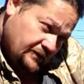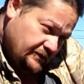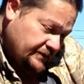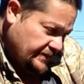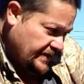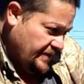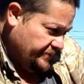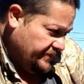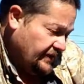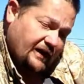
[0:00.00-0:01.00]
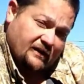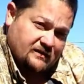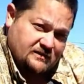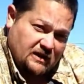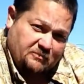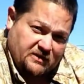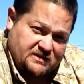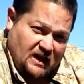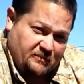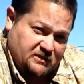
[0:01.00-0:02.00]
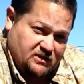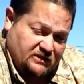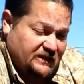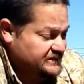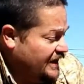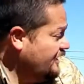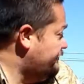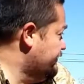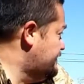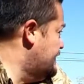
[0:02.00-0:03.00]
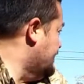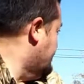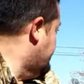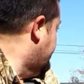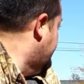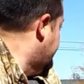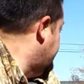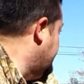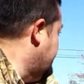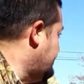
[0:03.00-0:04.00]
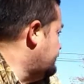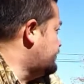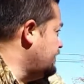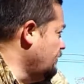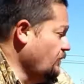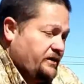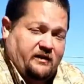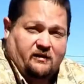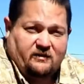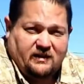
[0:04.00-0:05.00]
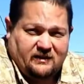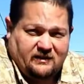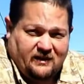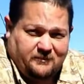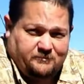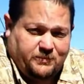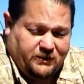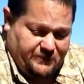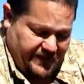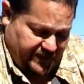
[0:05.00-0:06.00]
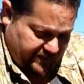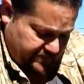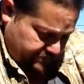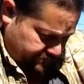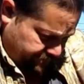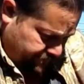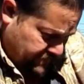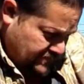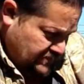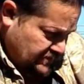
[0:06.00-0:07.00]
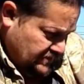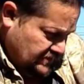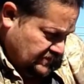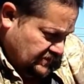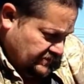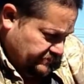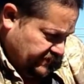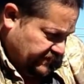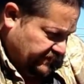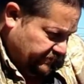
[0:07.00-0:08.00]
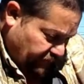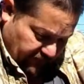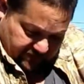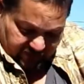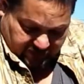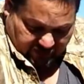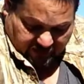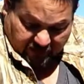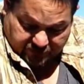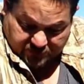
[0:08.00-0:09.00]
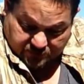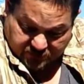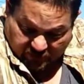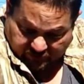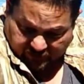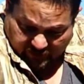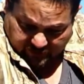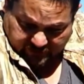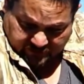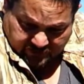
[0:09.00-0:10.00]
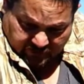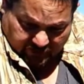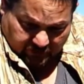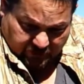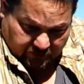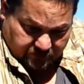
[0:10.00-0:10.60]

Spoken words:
it happened again, except this time it took the entire fence down, and you can see I'm still working on getting that put back up. But in the process I have some stuff coming that I've been